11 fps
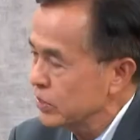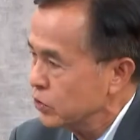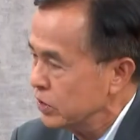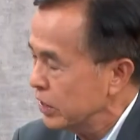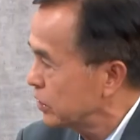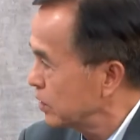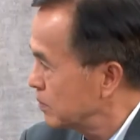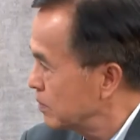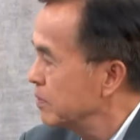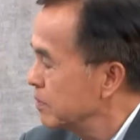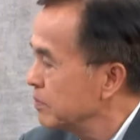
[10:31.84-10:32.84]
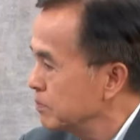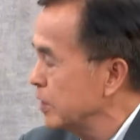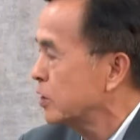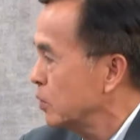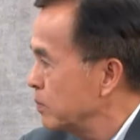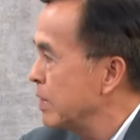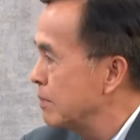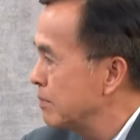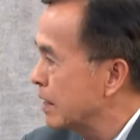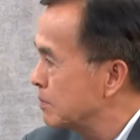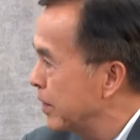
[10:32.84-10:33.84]
resonated best
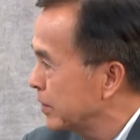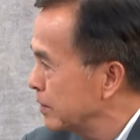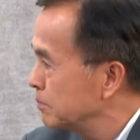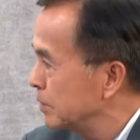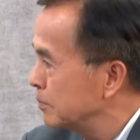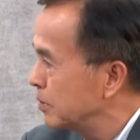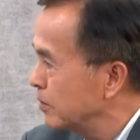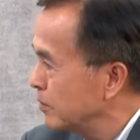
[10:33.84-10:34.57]
among American people,